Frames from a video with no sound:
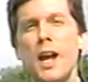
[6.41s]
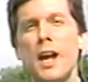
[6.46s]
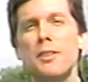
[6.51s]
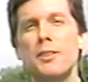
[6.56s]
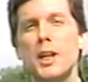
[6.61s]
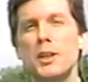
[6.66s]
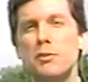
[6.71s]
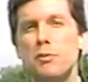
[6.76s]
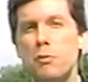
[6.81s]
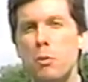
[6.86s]

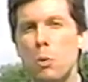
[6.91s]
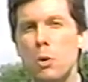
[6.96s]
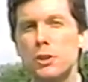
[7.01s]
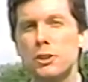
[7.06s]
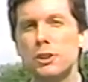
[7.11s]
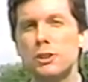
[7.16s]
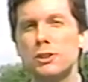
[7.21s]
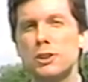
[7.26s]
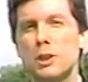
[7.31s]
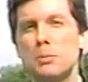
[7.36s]
that
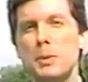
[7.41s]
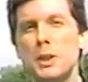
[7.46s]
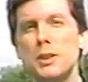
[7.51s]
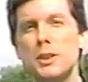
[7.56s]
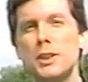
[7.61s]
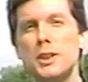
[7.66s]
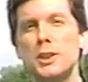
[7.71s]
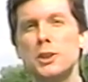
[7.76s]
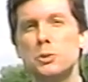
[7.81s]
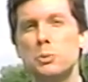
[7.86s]
forces
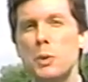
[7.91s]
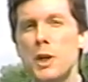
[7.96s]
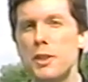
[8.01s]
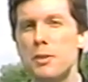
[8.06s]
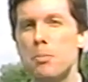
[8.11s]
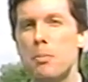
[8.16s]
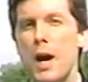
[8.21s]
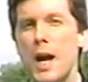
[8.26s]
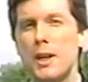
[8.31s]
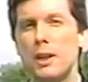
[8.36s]
communities
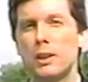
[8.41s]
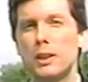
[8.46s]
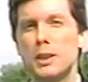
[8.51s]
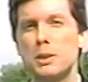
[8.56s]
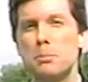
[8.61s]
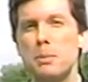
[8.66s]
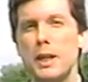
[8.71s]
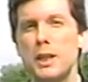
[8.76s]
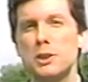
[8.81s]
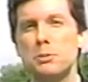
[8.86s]
with minor
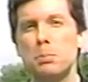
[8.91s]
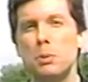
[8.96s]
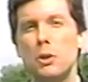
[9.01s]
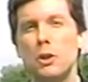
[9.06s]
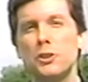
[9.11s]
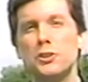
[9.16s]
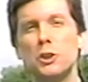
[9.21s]
league baseball